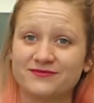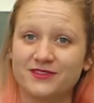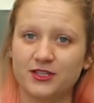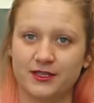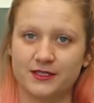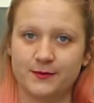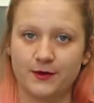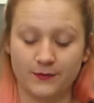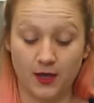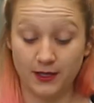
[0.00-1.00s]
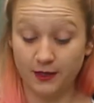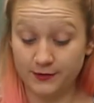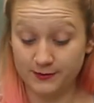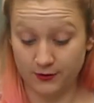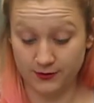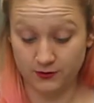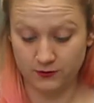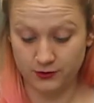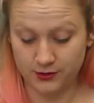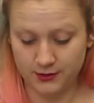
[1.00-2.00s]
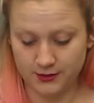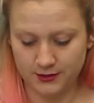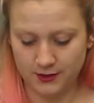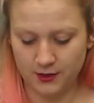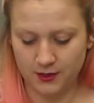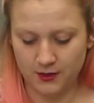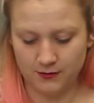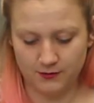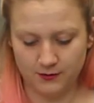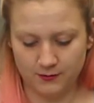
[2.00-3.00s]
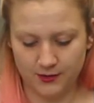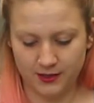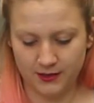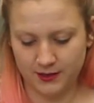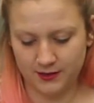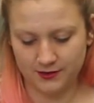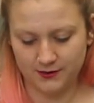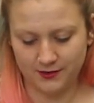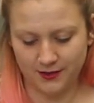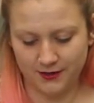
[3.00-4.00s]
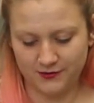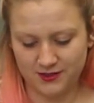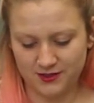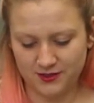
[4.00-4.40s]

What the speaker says: look at this pot. I love this pot, it's gorgeous, but I've just